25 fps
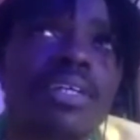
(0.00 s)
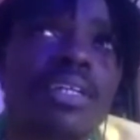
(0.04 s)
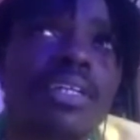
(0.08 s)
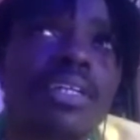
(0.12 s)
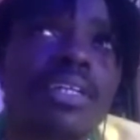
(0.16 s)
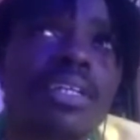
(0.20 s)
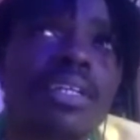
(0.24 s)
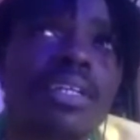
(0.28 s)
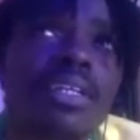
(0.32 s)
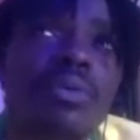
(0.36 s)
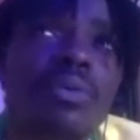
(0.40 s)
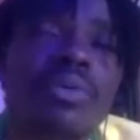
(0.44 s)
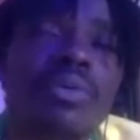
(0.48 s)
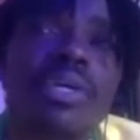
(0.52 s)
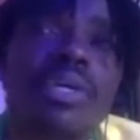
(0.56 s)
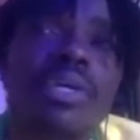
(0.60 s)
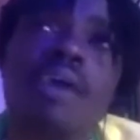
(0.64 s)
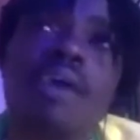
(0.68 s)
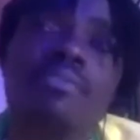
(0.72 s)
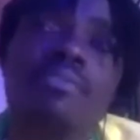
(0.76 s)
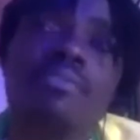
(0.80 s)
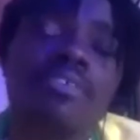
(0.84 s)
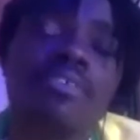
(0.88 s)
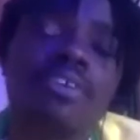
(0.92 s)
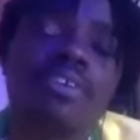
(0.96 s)
we have
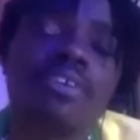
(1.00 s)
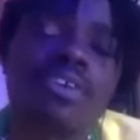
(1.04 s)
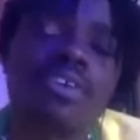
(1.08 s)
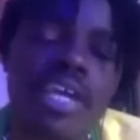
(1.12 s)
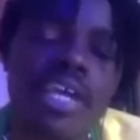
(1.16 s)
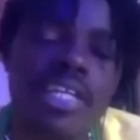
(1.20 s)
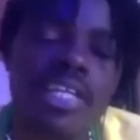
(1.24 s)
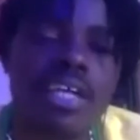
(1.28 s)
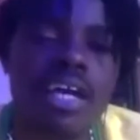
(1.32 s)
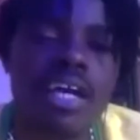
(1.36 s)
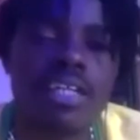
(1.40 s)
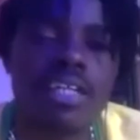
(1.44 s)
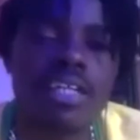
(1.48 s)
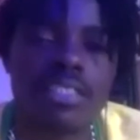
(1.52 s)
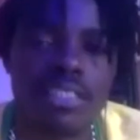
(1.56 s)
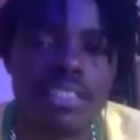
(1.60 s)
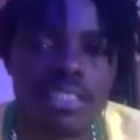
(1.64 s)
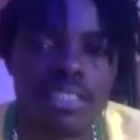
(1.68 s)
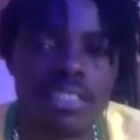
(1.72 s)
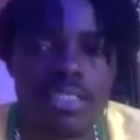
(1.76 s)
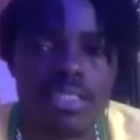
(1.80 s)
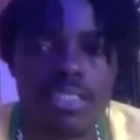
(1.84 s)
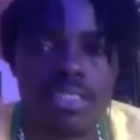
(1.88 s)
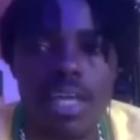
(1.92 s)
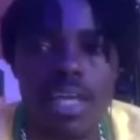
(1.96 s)
great artists
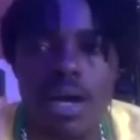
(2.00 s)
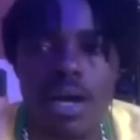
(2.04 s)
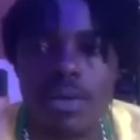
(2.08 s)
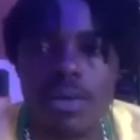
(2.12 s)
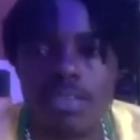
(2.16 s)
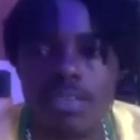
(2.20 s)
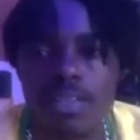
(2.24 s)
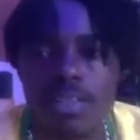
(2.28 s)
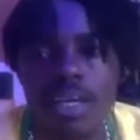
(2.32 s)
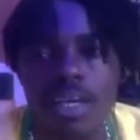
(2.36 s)
out there,